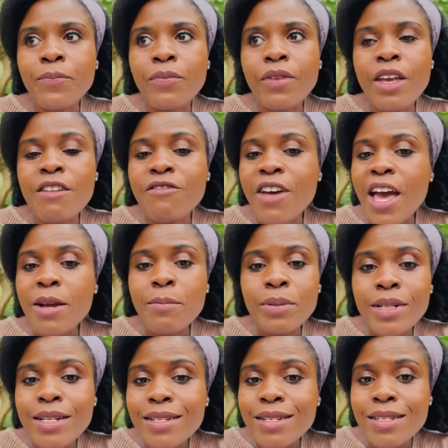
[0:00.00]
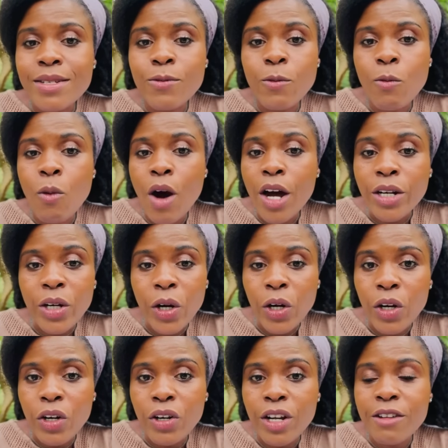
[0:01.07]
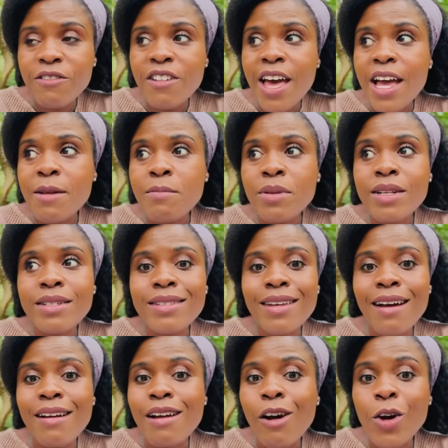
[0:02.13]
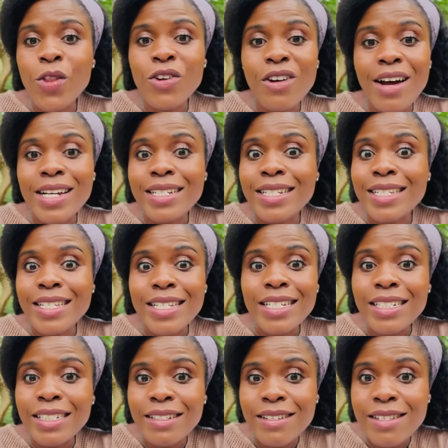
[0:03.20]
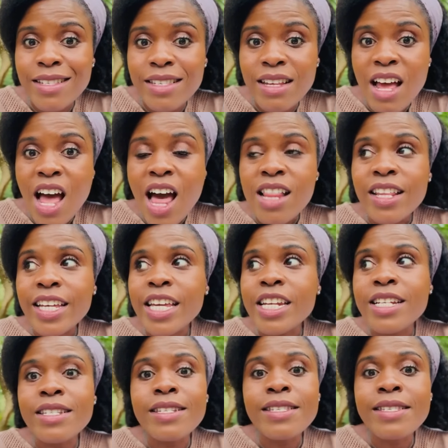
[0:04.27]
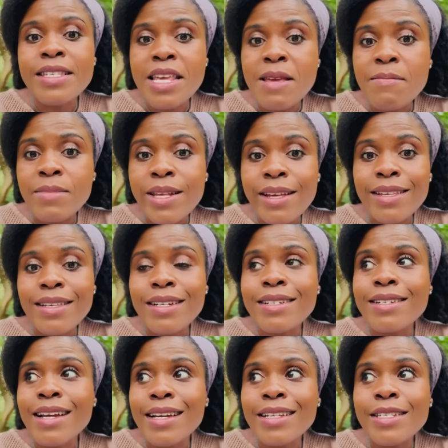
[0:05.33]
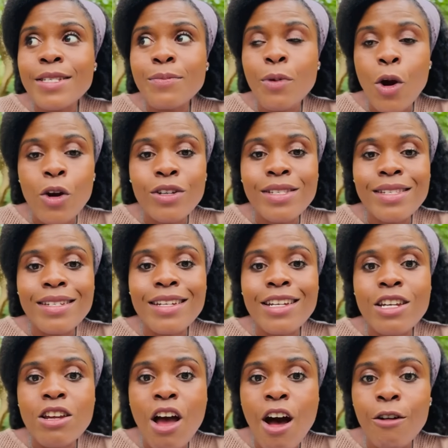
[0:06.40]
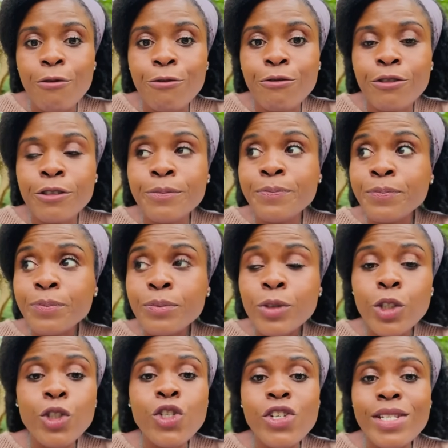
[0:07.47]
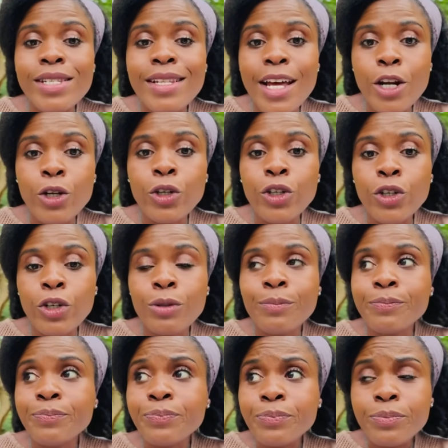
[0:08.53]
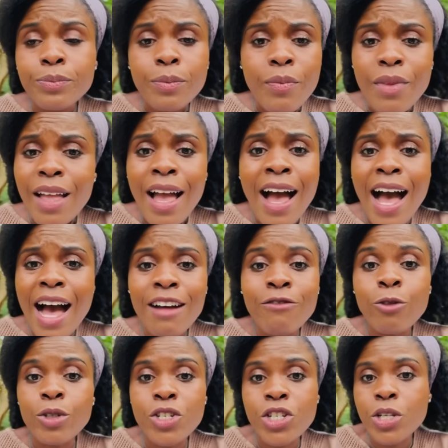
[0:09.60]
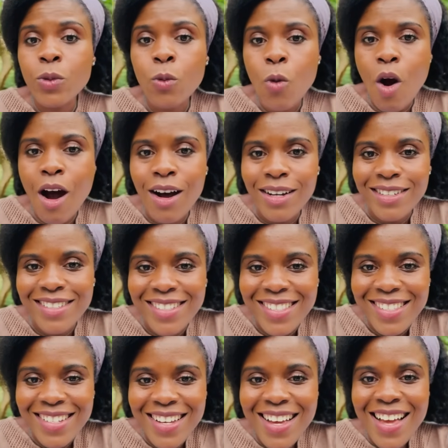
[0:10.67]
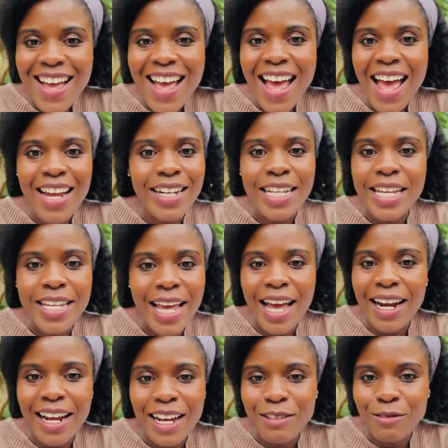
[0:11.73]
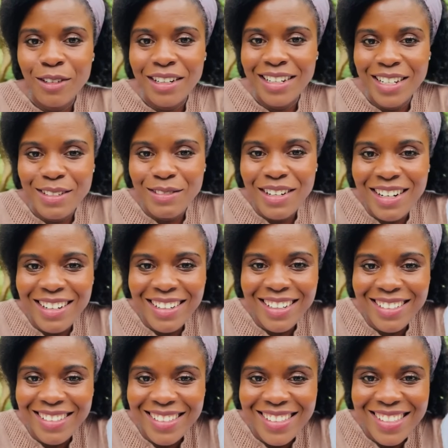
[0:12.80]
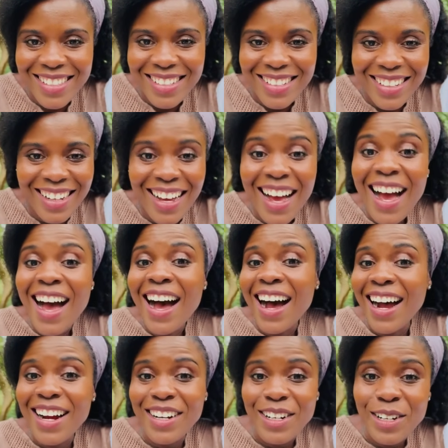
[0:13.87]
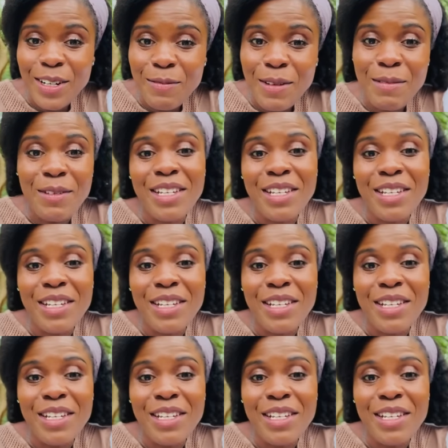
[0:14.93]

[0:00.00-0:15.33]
if Eggplant doesn't want her, if Eggplant's got other ideas, like he doesn't seem like a nice person enough to just let her have what she wants, and he can't have what he wants. I don't know, maybe